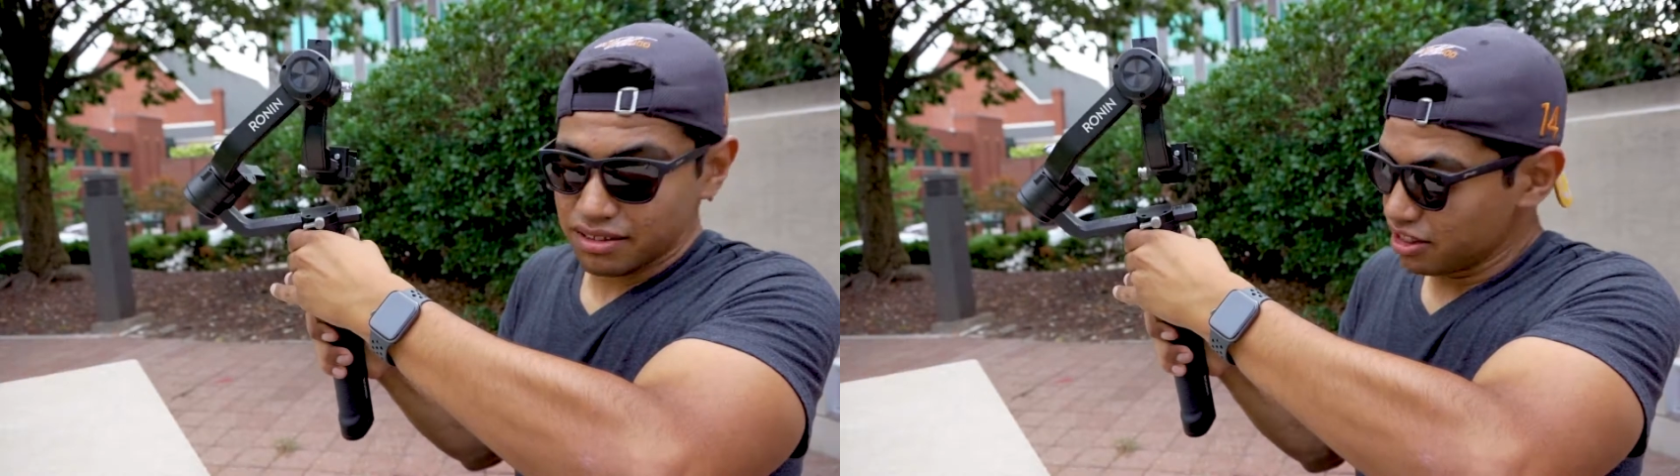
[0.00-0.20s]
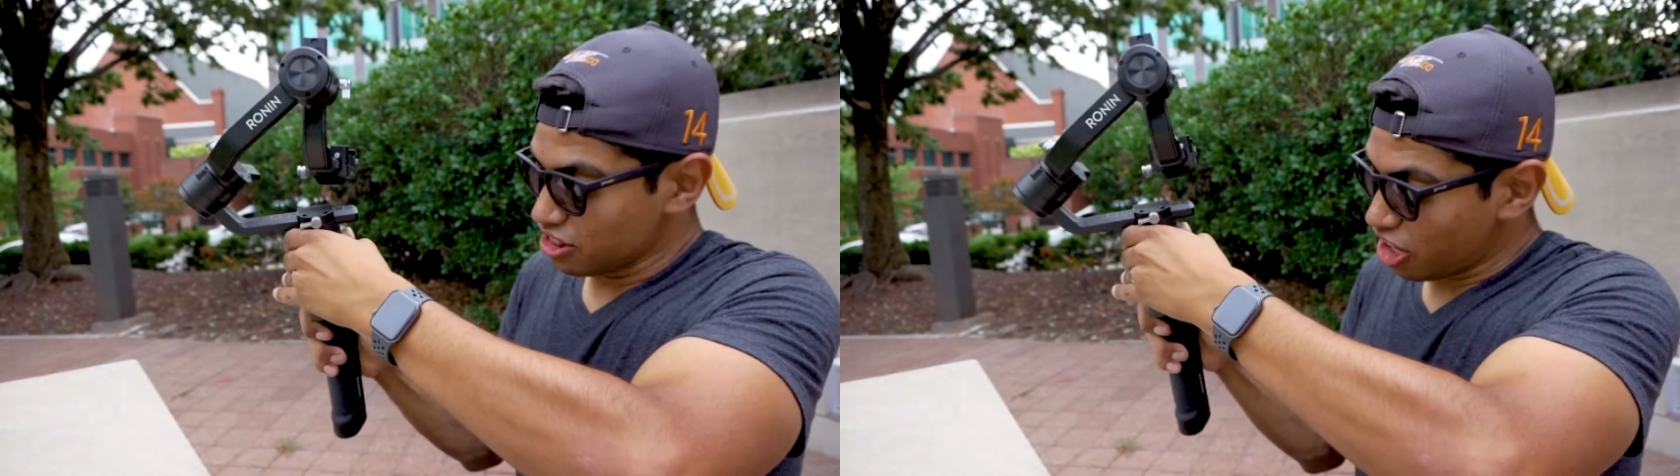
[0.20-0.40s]

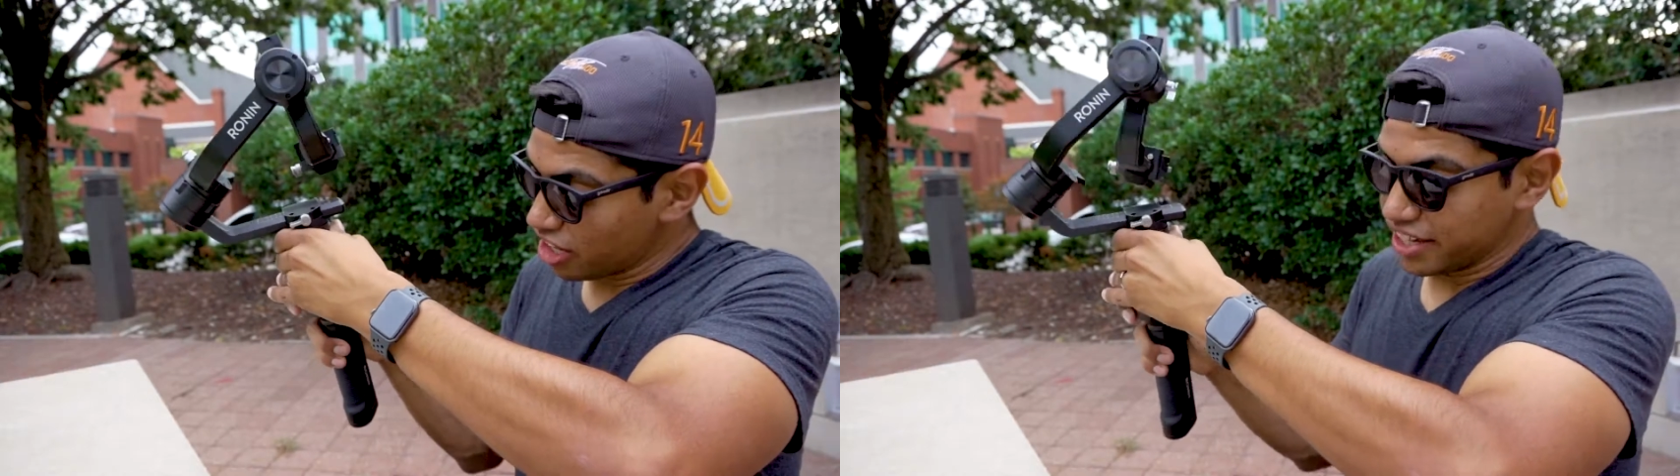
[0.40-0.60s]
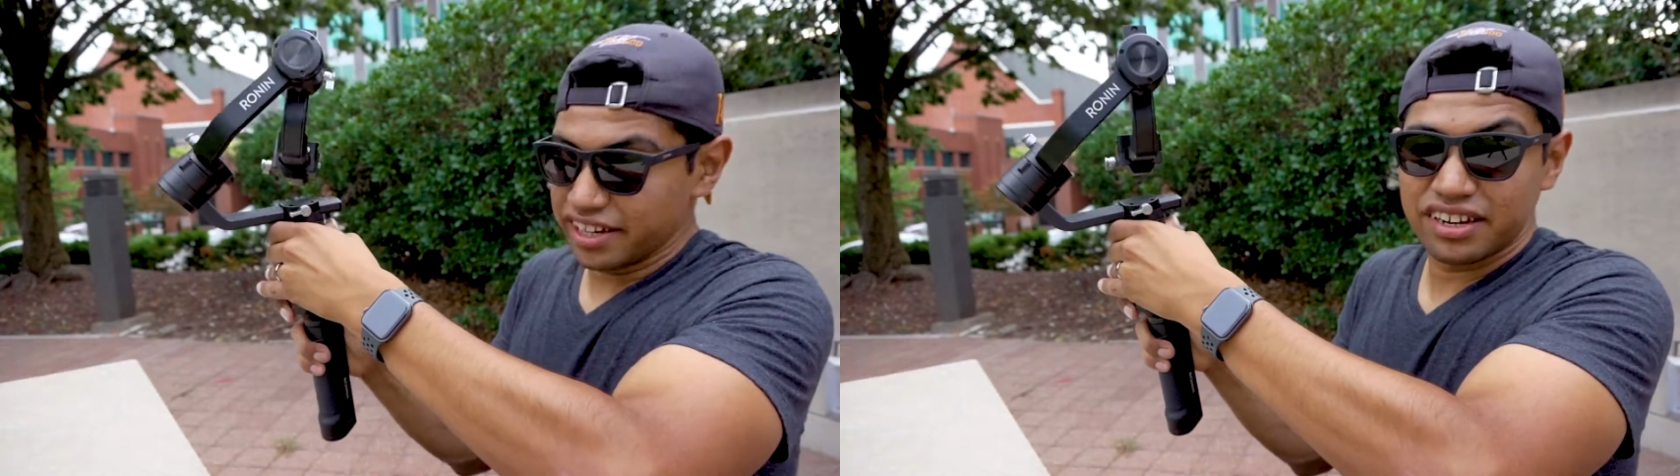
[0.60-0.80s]

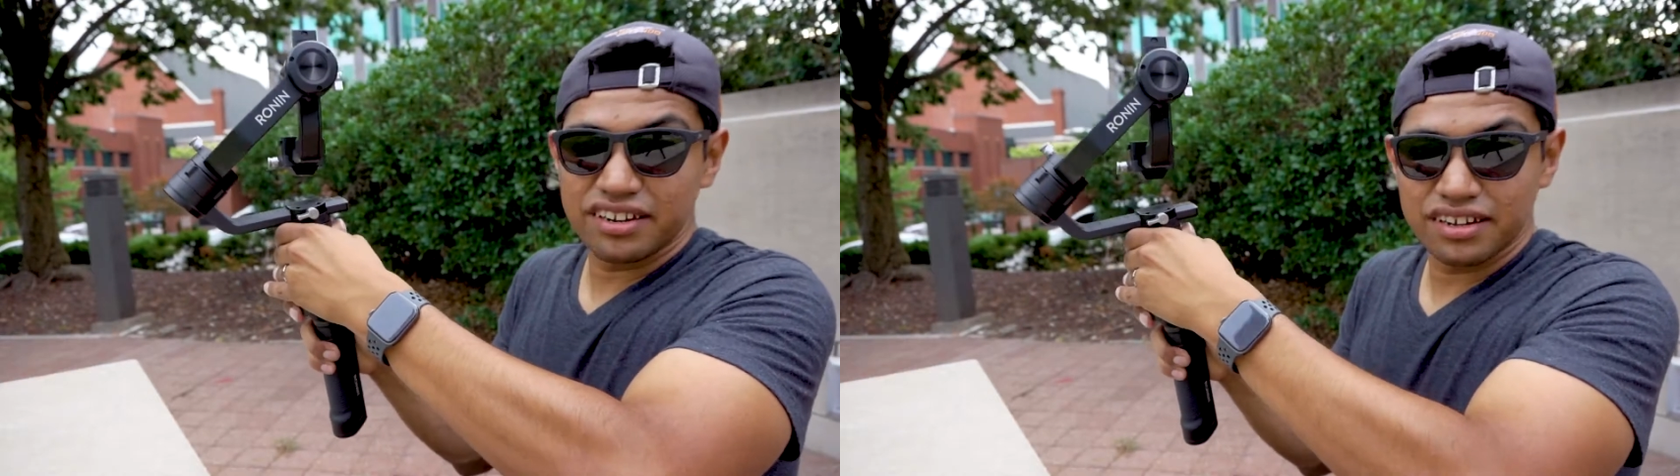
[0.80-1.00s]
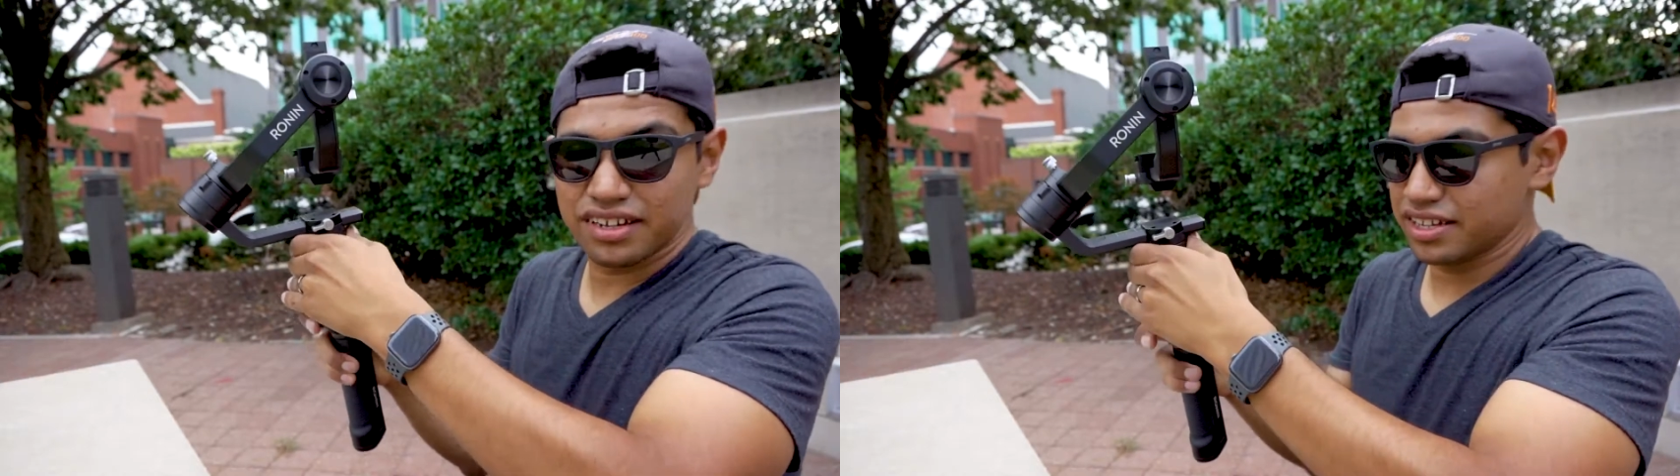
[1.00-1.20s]
lock it,
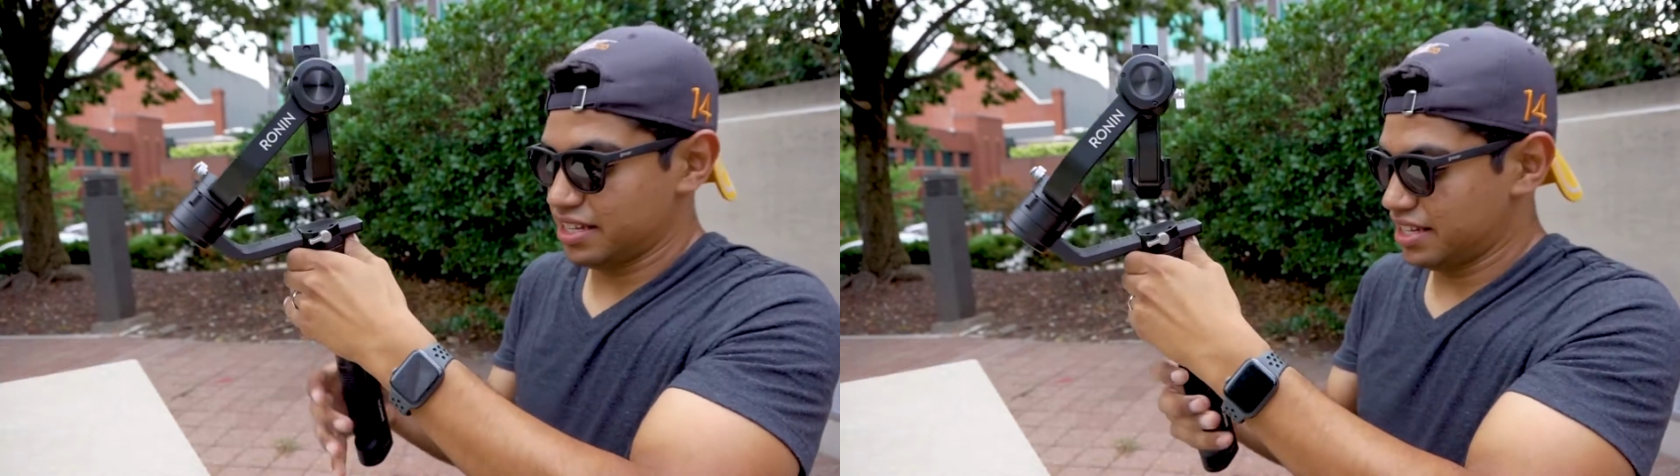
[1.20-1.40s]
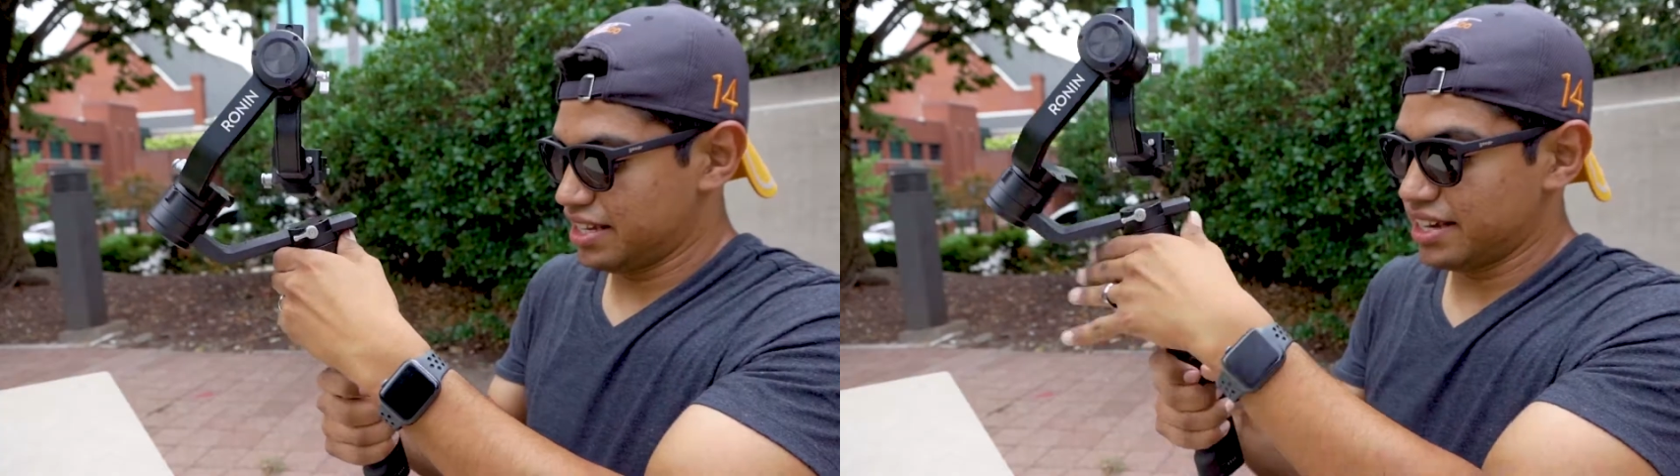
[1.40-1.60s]

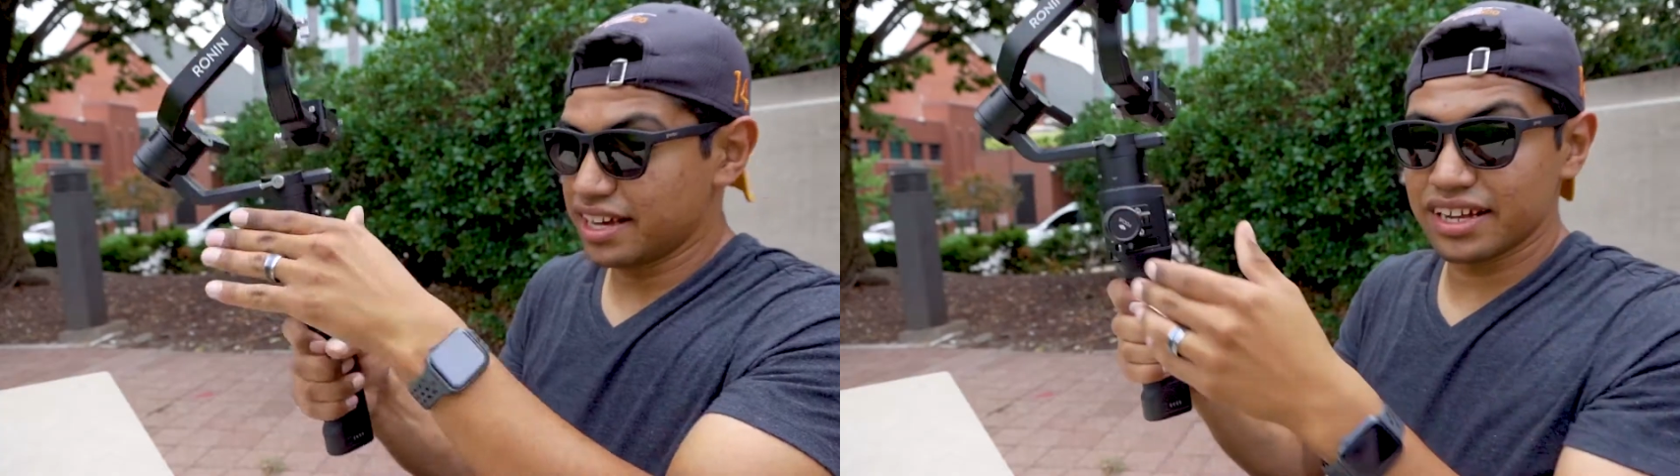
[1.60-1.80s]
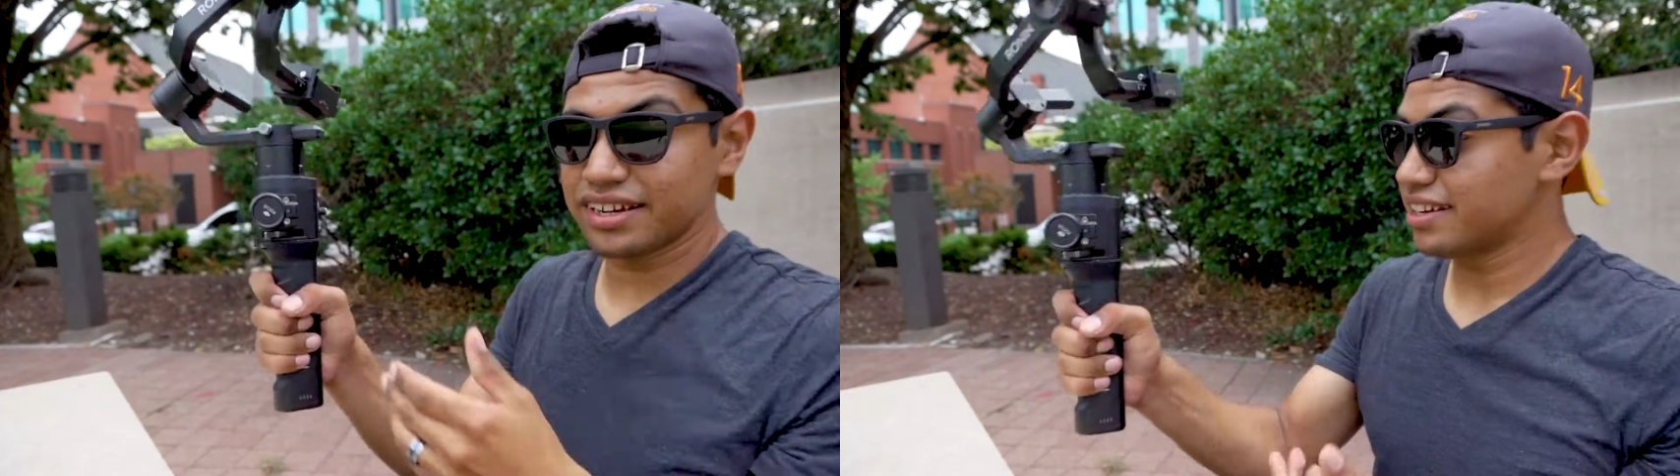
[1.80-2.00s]

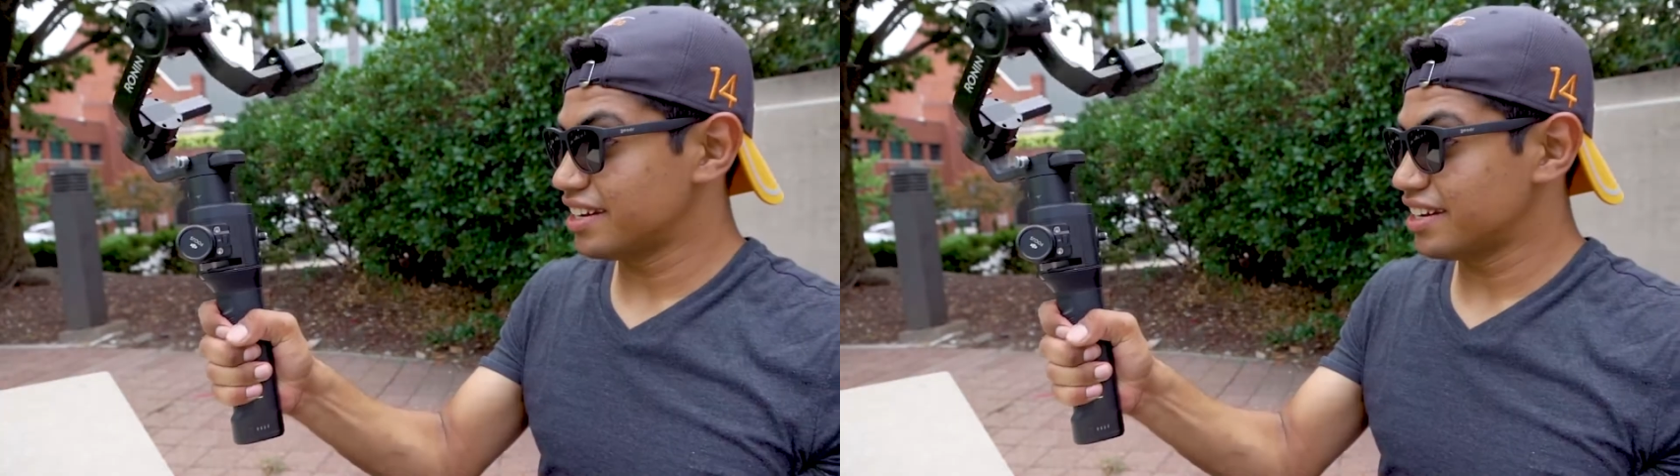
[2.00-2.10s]
and